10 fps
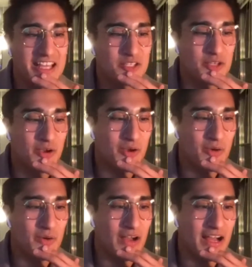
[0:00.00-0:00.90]

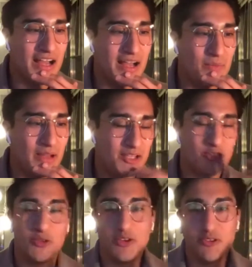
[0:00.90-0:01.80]
So I
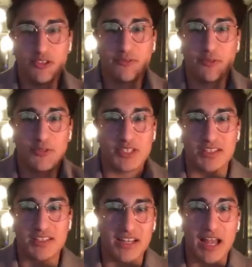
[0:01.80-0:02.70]
joined US Foods
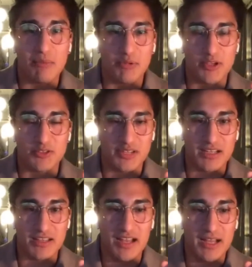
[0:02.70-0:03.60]
as an
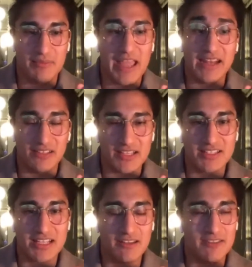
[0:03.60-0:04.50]
operation
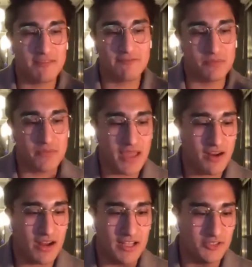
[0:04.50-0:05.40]
analyst. And then from
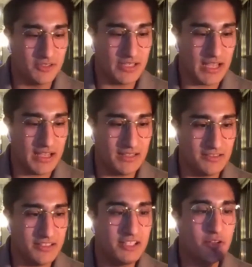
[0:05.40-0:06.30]
there, I do a
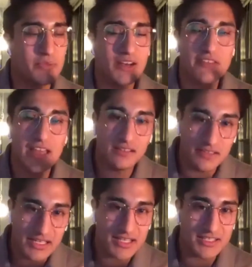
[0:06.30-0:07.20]
little bit of
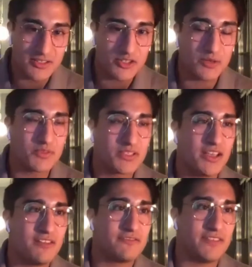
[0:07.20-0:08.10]
analytics in terms
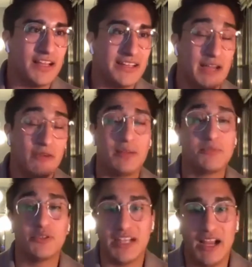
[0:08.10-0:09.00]
of not what
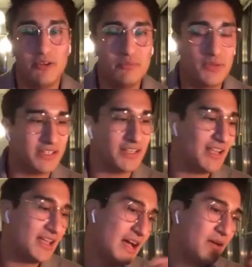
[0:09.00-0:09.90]
I'm doing now, but
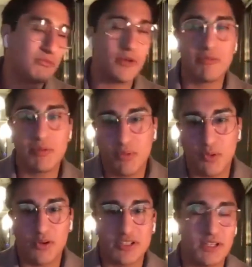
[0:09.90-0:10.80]
I would run
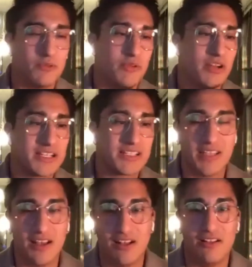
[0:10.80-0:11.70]
reports, I would run
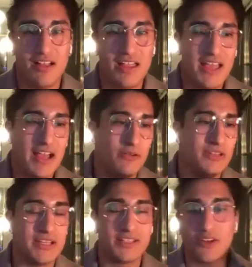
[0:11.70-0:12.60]
Excel, I
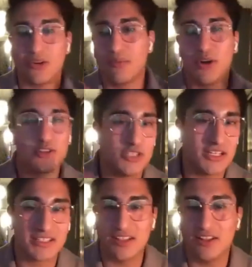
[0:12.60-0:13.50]
would start
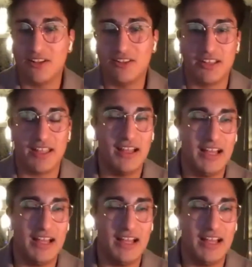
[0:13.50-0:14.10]
merging Excel